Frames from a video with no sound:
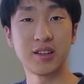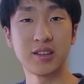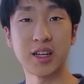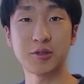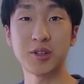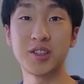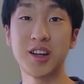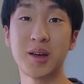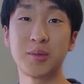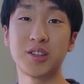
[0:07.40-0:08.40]
That's why
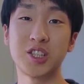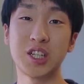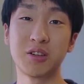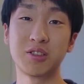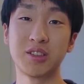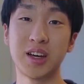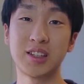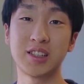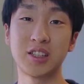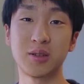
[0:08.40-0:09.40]
today I'm going to share with you
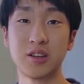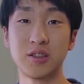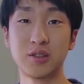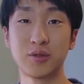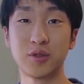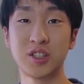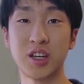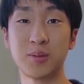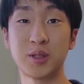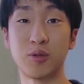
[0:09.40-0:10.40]
guys some useful
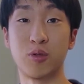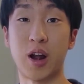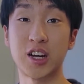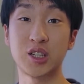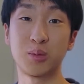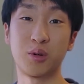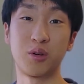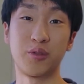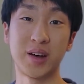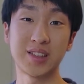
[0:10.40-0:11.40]
tips or actionable
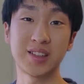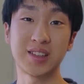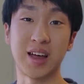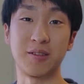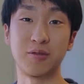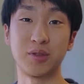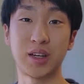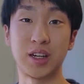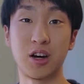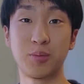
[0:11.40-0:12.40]
advice that
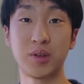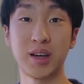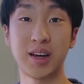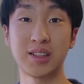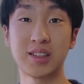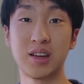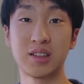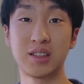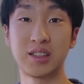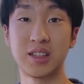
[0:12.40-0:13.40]
can help you guys
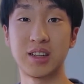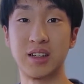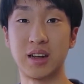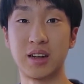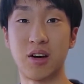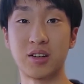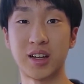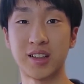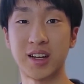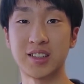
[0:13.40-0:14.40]
succeed in any
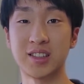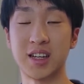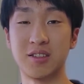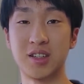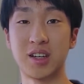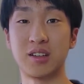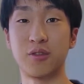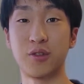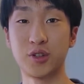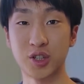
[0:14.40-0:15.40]
online classes that you take in the
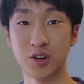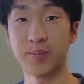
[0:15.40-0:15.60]
future.